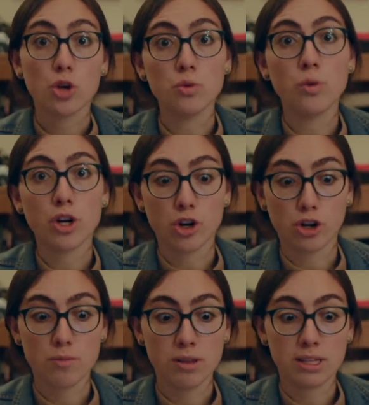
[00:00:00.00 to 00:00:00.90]
you want an
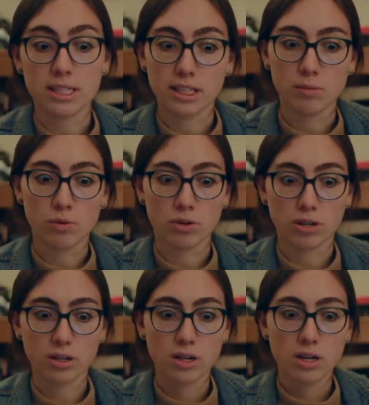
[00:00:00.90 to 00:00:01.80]
argument that's a little
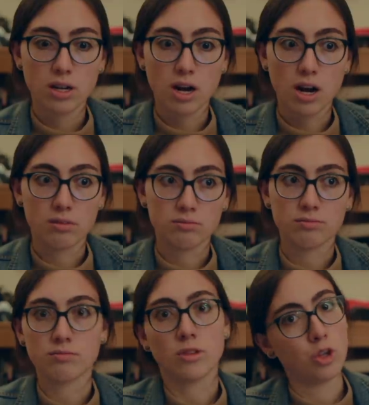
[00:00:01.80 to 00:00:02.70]
more
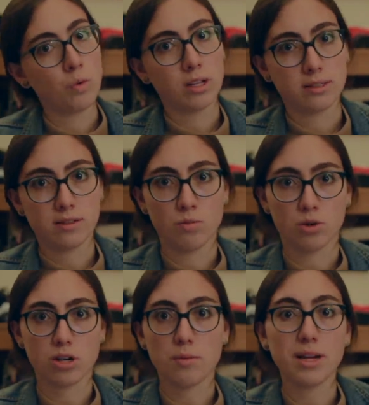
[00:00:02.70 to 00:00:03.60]
um, nuanced and
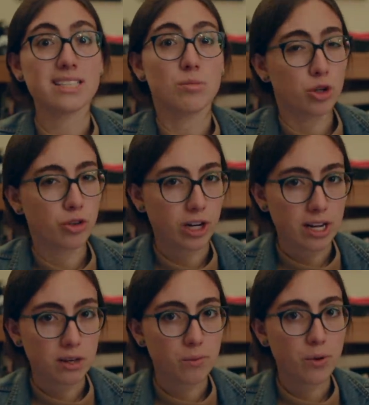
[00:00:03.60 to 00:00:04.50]
more complex and more
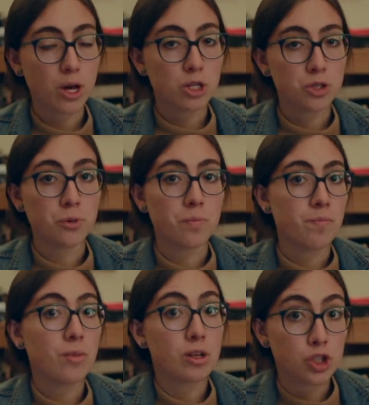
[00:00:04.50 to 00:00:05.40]
creative. So
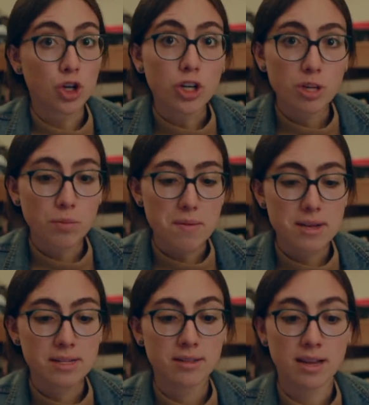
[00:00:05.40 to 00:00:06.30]
start on the
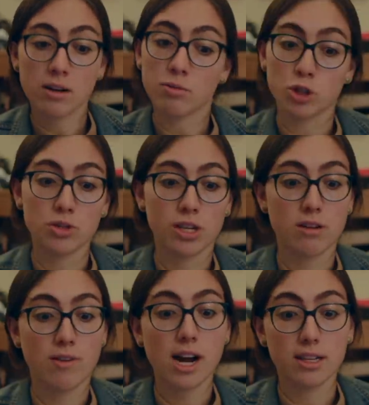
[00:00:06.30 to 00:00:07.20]
premise that reducing
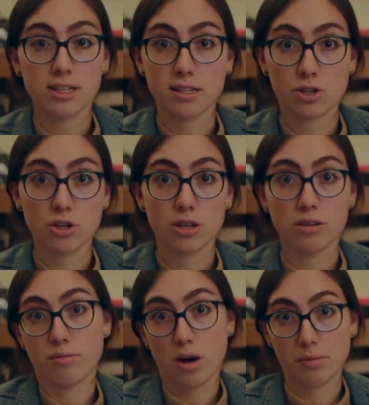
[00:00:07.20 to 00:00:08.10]
gun violence is
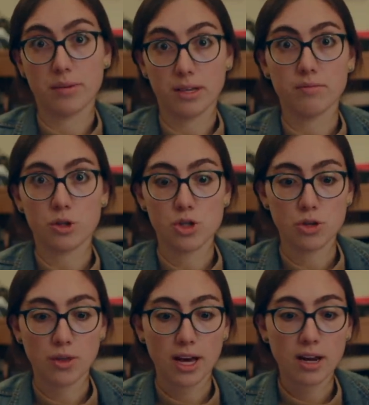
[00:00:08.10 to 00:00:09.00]
good, probably. You should
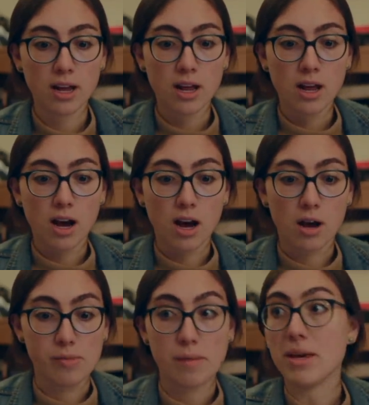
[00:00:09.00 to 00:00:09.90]
do that.
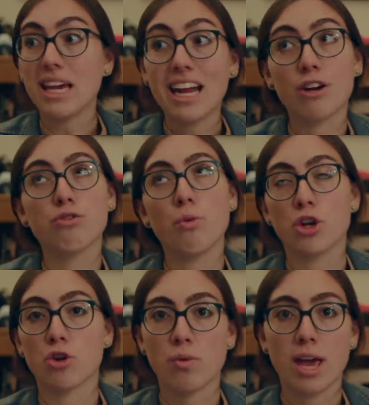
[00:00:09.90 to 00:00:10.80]
Um, be careful when
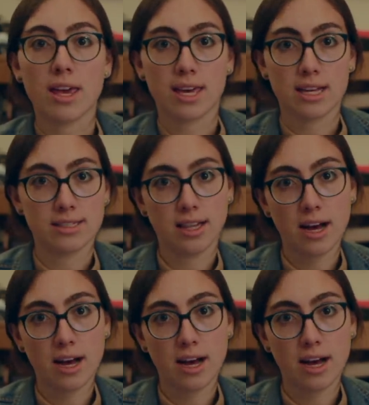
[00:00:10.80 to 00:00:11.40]
you're weighing against